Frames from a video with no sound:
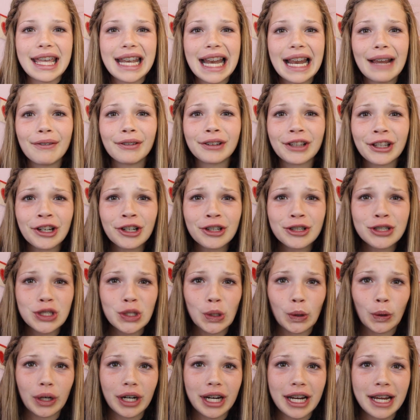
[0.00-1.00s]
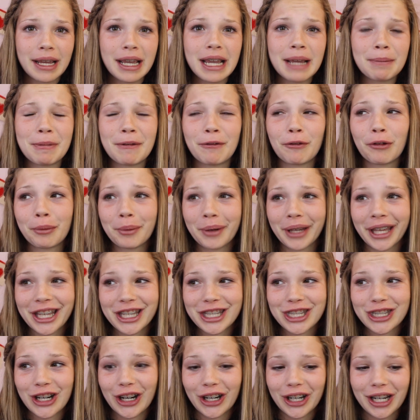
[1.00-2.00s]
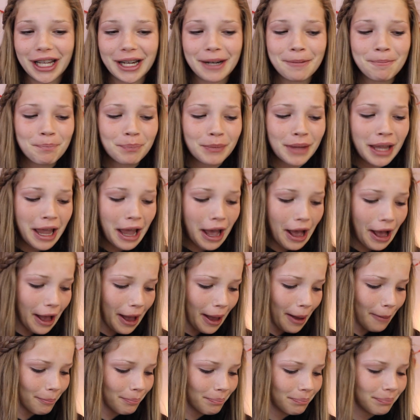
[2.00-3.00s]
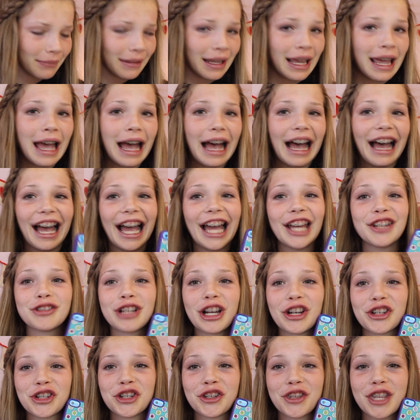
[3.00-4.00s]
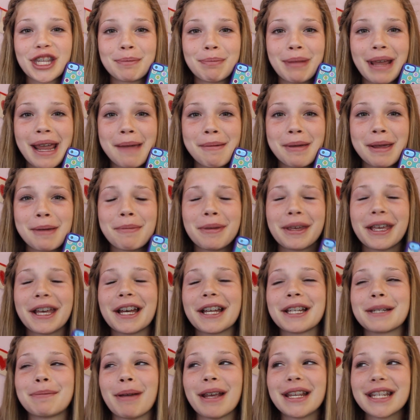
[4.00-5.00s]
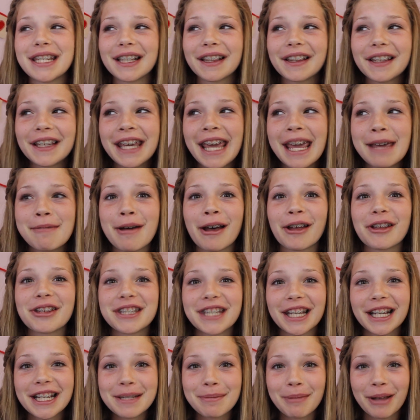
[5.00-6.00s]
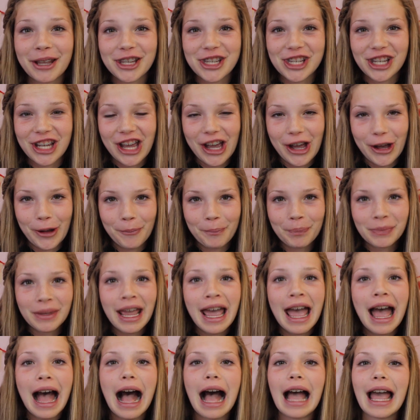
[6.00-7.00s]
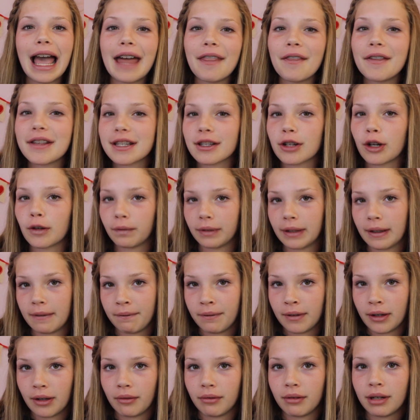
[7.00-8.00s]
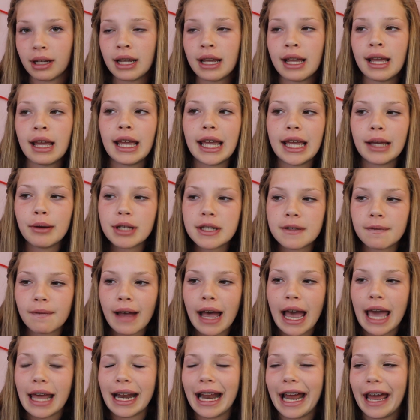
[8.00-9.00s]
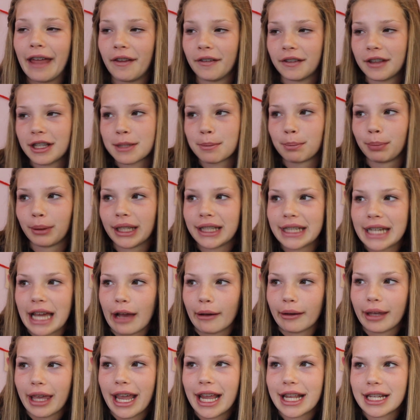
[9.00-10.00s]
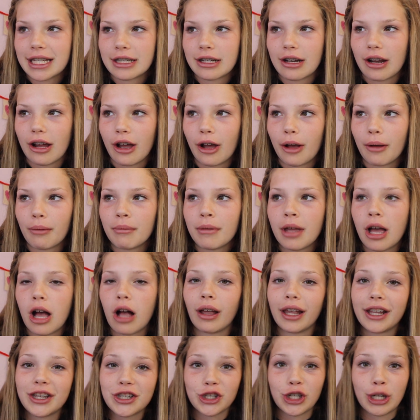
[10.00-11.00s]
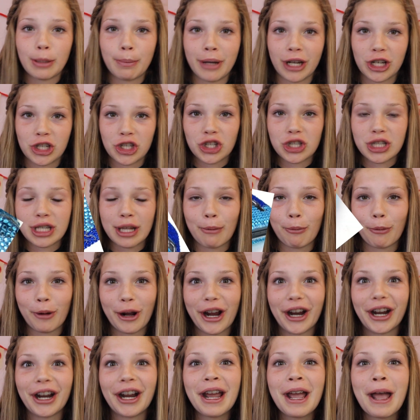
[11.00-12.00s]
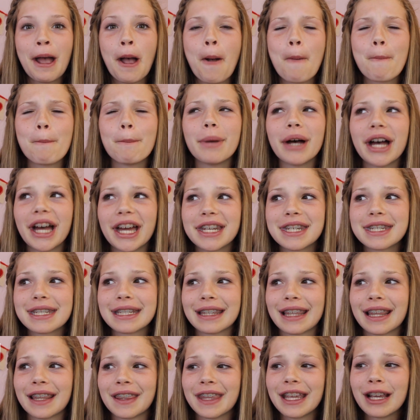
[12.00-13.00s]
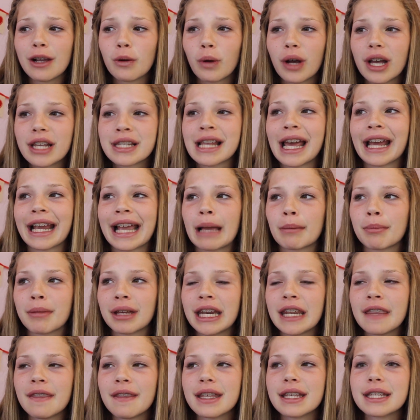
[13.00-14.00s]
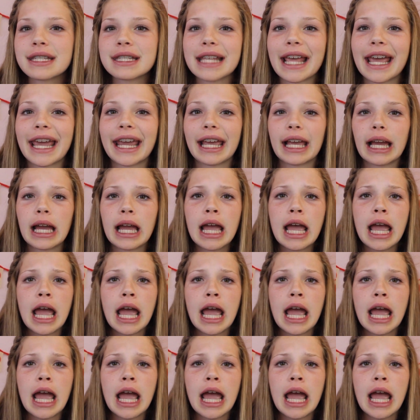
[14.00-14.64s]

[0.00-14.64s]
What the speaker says: And I have a little story before we get started. I treasure this baby because basically about 6 months ago, I had this little flip phone. It was fine, I had like this blinged out case and all. I'll insert a picture somewhere. But the thing was, I kept getting this like